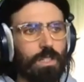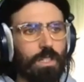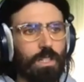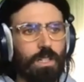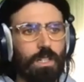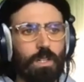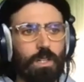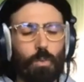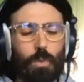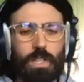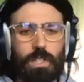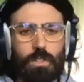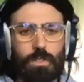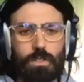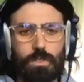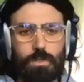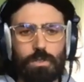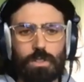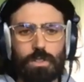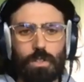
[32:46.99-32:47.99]
A week or
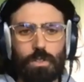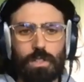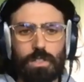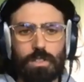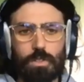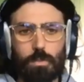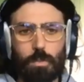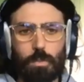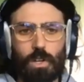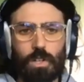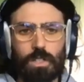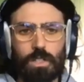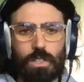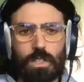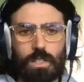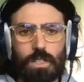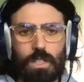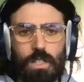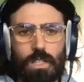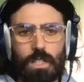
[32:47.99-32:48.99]
two ago at Spark,
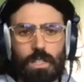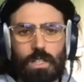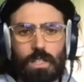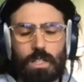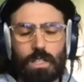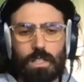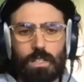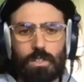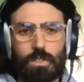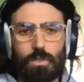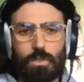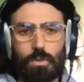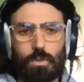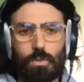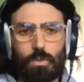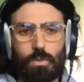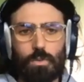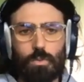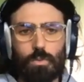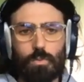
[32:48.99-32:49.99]

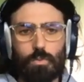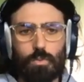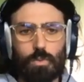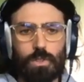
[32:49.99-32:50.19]
you